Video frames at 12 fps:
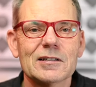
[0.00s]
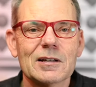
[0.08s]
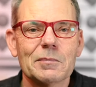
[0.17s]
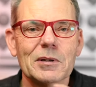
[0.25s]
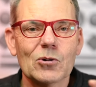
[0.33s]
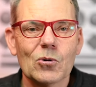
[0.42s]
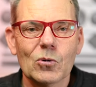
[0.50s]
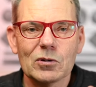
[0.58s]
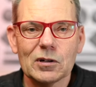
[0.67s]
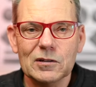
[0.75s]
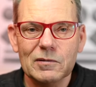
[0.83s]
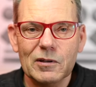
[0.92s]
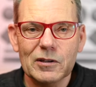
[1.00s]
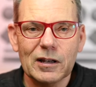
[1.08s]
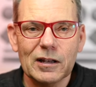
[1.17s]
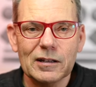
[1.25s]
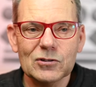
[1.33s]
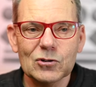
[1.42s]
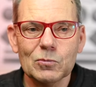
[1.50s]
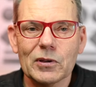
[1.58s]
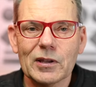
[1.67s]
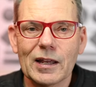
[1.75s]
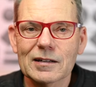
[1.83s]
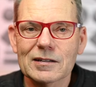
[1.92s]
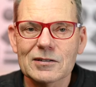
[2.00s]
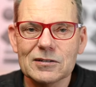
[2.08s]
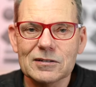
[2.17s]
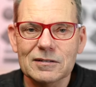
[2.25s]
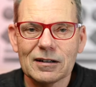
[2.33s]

something called a, a super thanks,